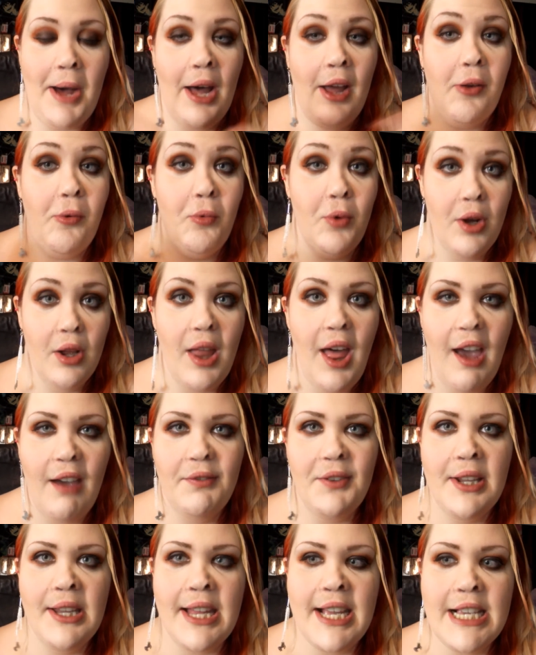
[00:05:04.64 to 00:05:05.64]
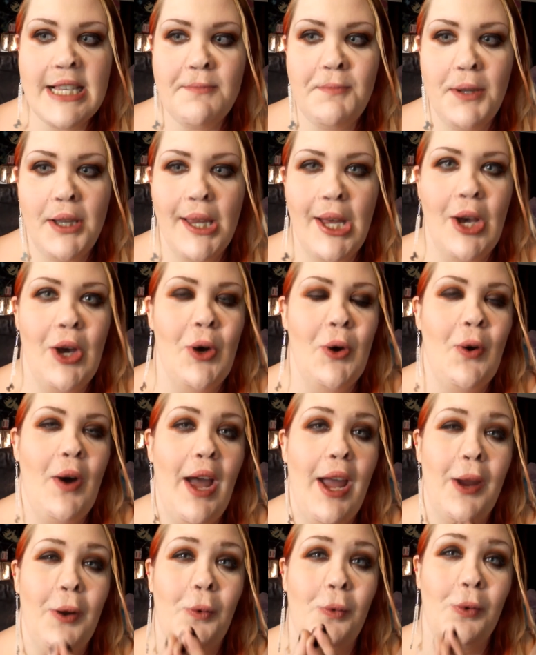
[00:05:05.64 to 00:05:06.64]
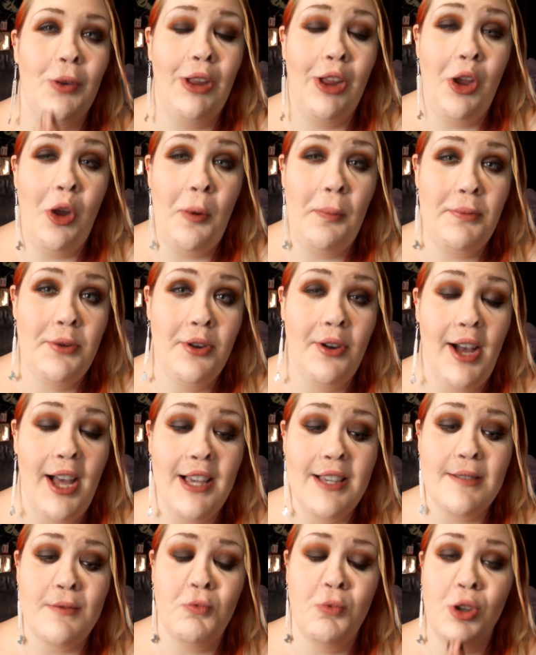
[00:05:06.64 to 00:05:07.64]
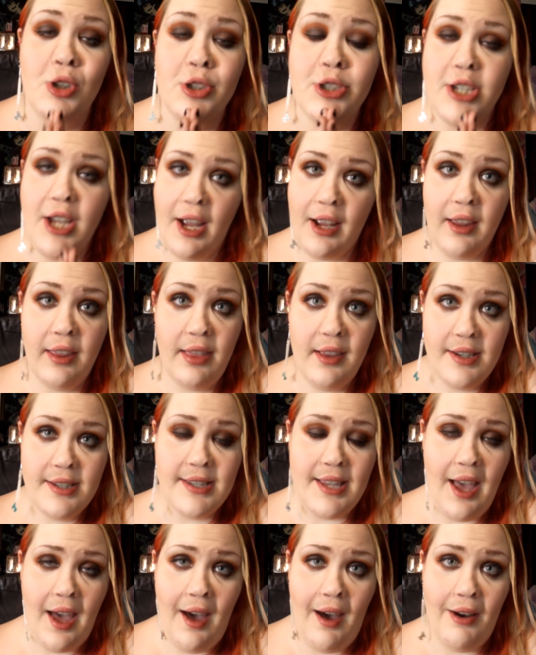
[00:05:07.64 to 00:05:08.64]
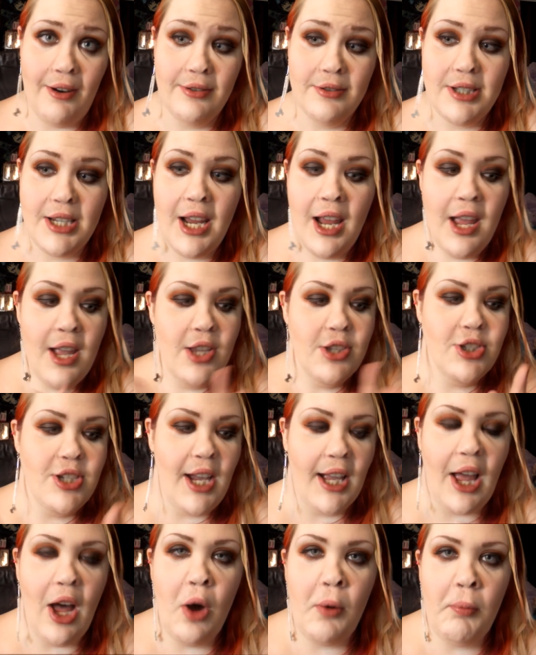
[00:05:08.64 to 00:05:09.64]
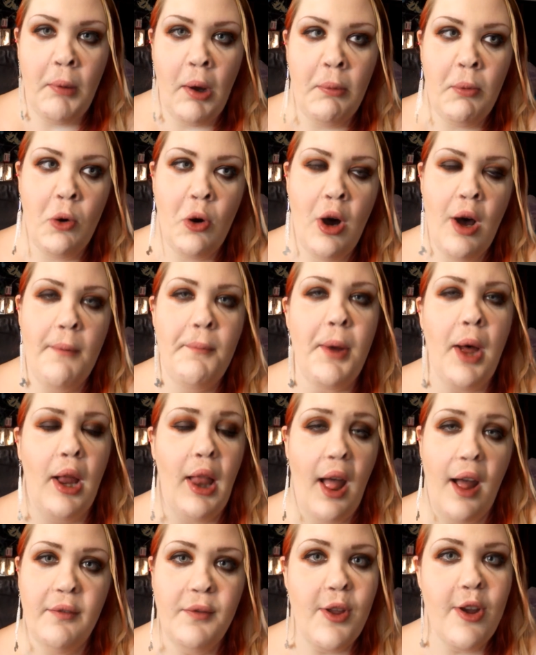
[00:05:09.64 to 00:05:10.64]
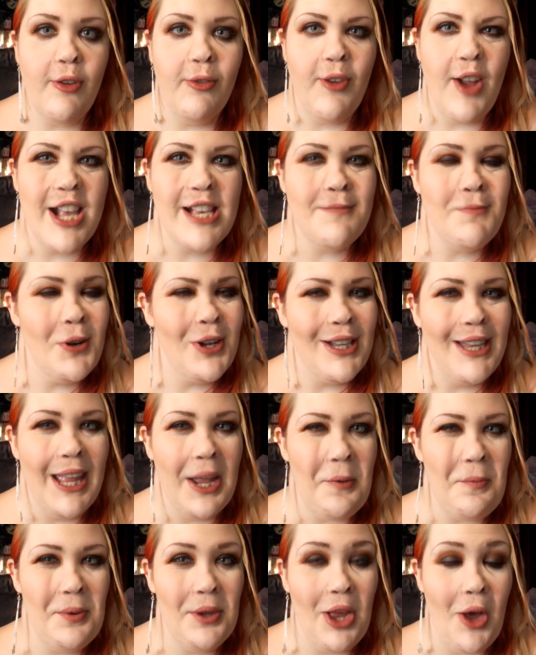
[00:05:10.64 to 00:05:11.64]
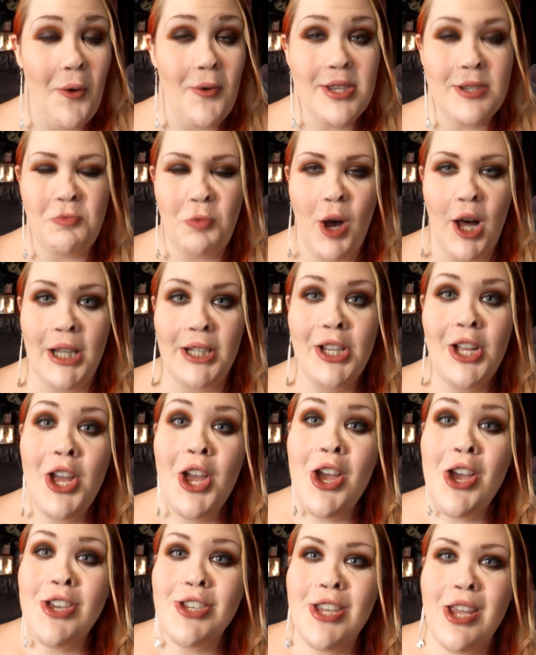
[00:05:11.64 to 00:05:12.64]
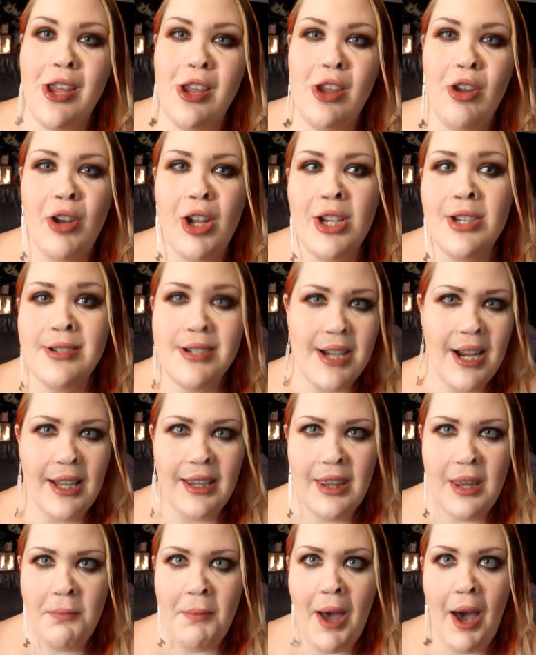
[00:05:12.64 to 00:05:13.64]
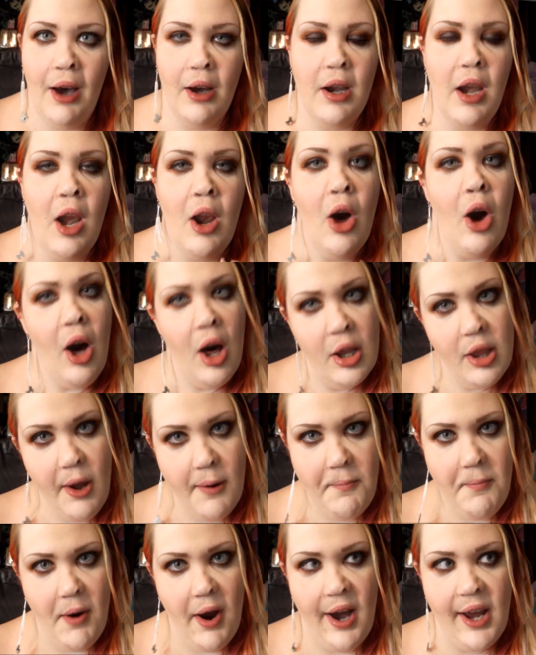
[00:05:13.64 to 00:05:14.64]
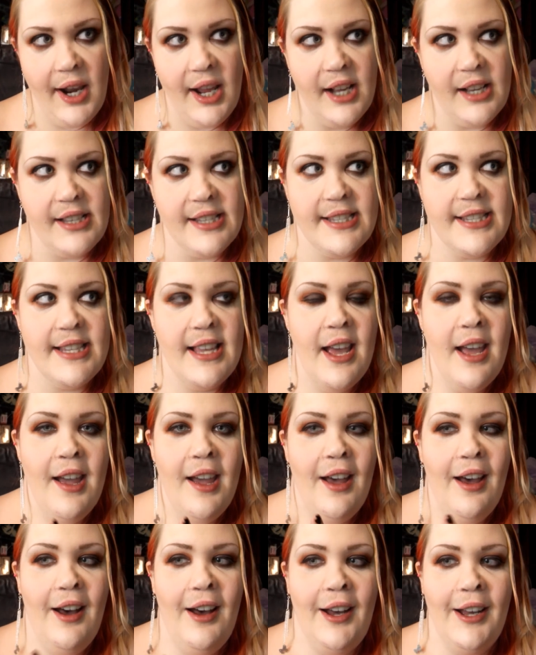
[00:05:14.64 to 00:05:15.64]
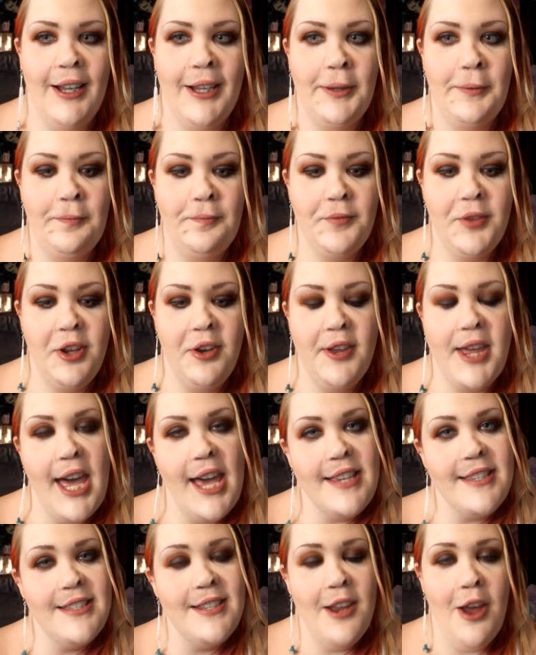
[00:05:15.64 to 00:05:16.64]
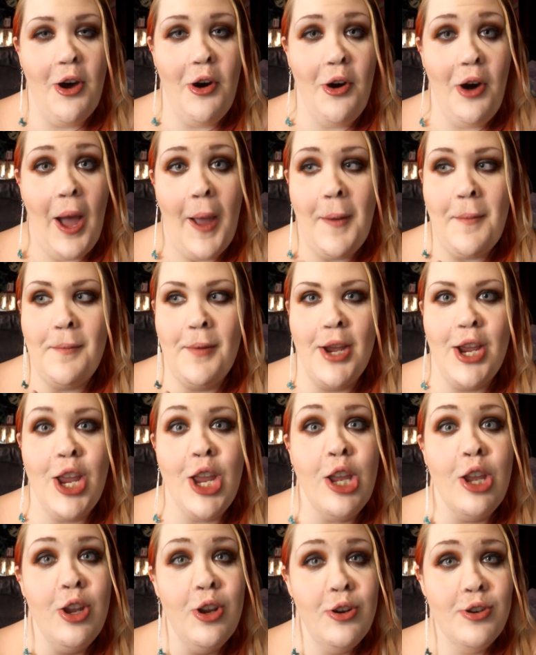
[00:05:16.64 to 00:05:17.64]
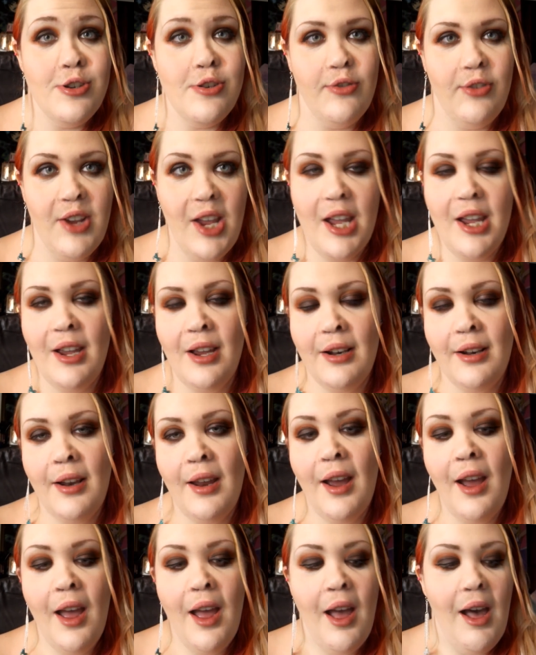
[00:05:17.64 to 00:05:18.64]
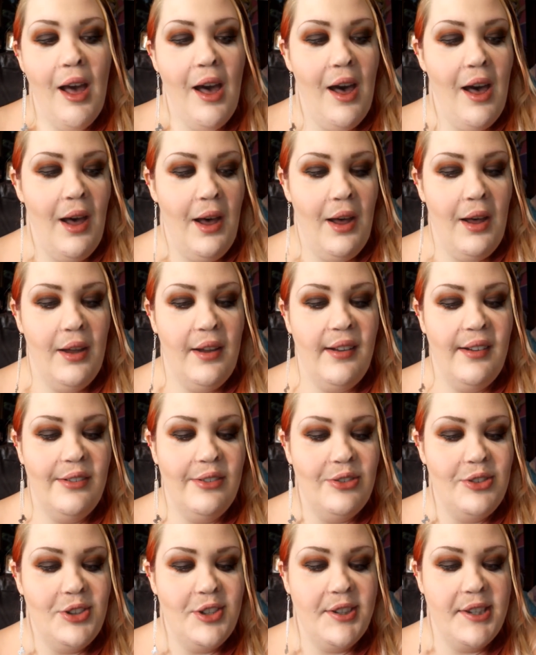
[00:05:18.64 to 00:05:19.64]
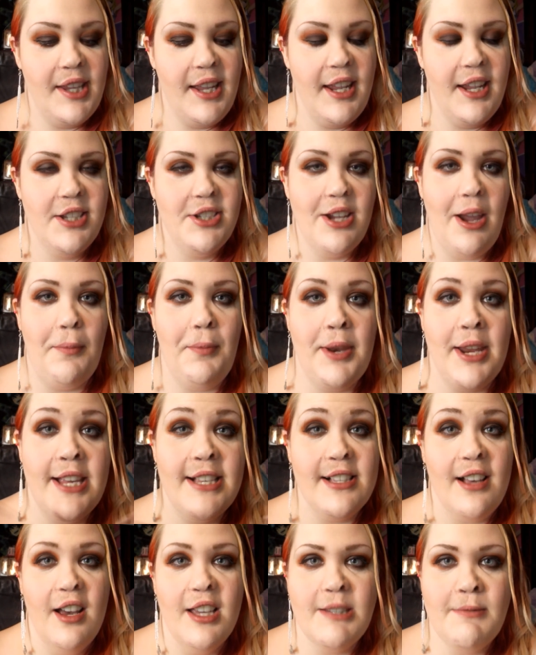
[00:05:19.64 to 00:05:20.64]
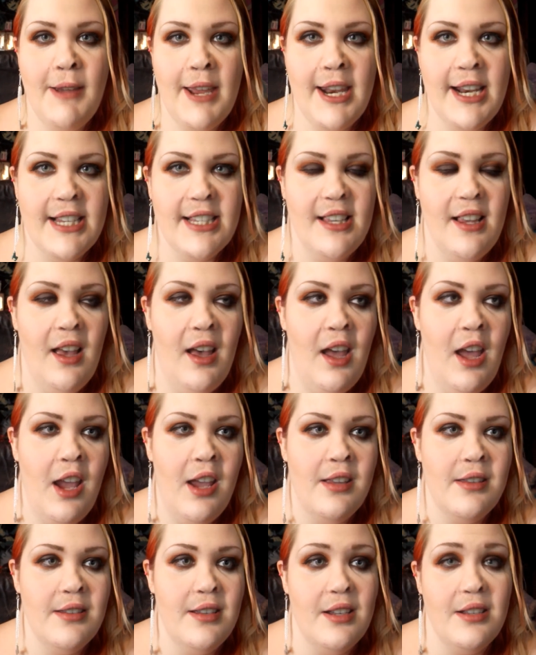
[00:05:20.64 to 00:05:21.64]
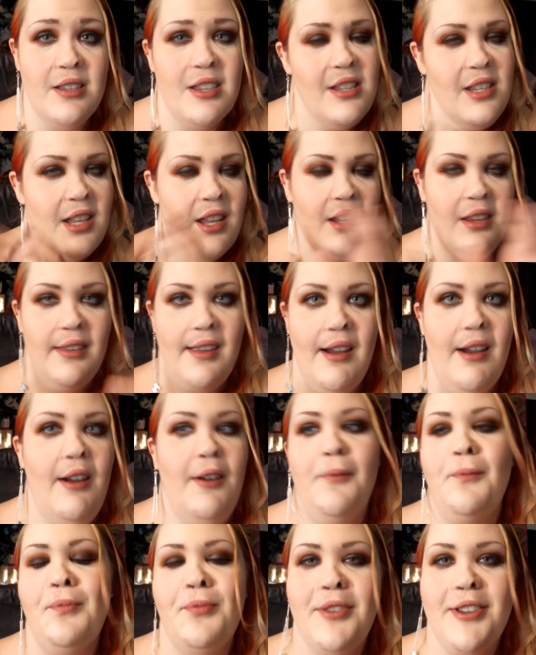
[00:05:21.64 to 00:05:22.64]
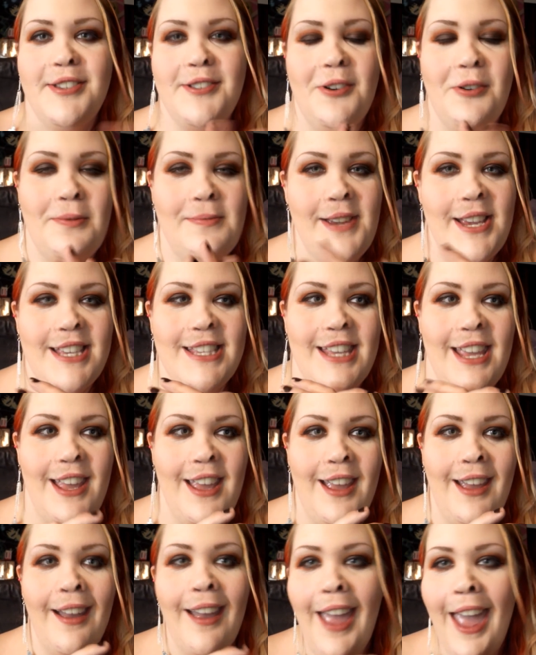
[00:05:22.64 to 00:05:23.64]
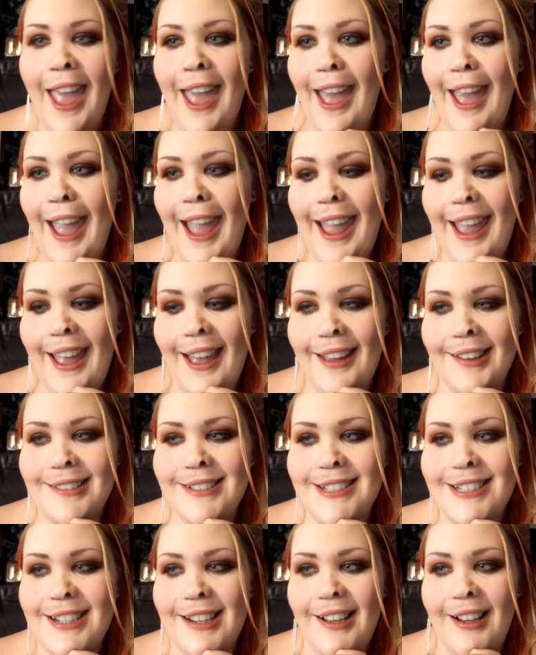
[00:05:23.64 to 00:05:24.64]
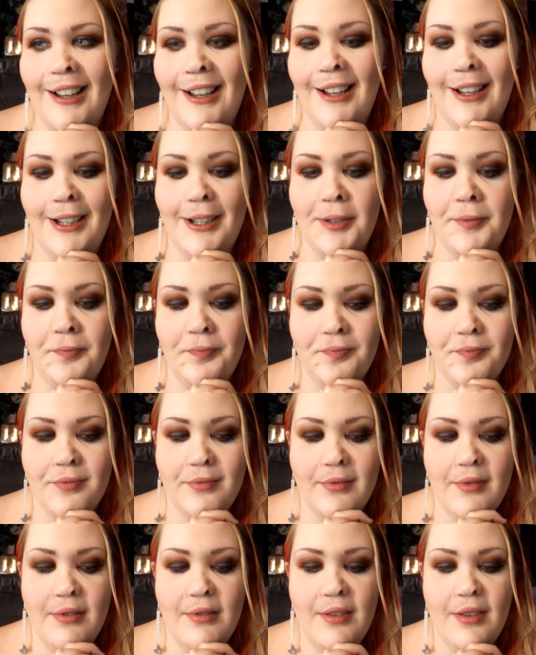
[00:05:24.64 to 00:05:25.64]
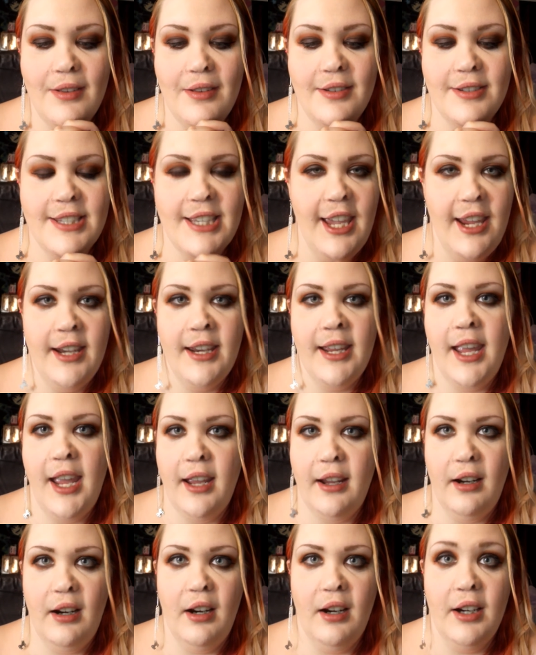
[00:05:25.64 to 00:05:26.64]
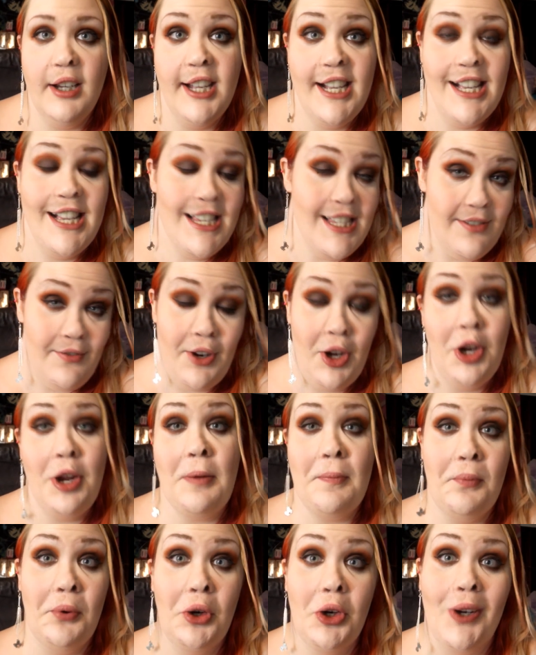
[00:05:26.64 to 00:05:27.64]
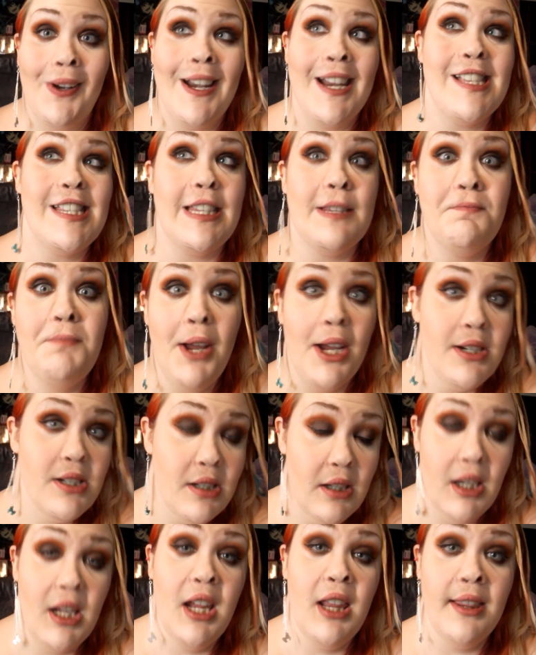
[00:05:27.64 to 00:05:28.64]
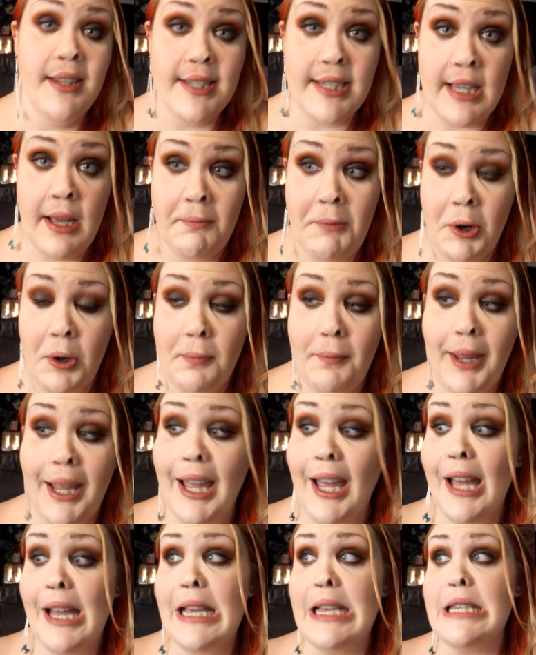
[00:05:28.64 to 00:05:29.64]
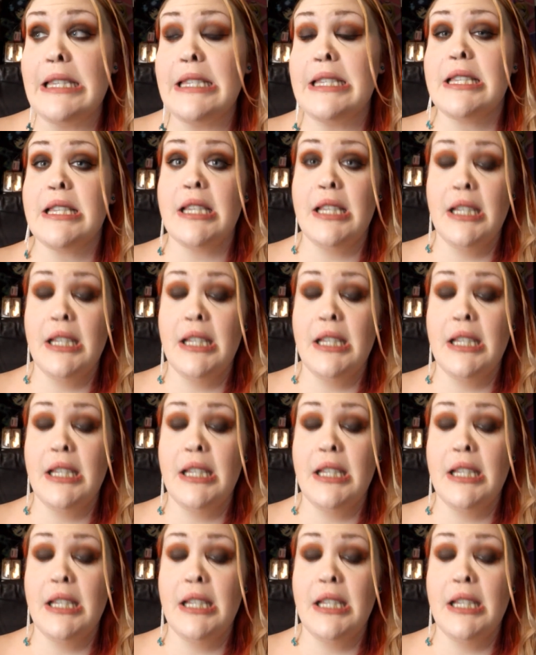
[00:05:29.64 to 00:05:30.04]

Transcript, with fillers: I will have the links below. I really hope you guys will check this out. Check out Momoup. I'll have their Facebook link below as well, so you can check them out and all their products. Um, you guys know I'm a huge fan of the Japanese cosmetics lines. I just think they're so amazing, and um, skincare is very important, especially in the summer, because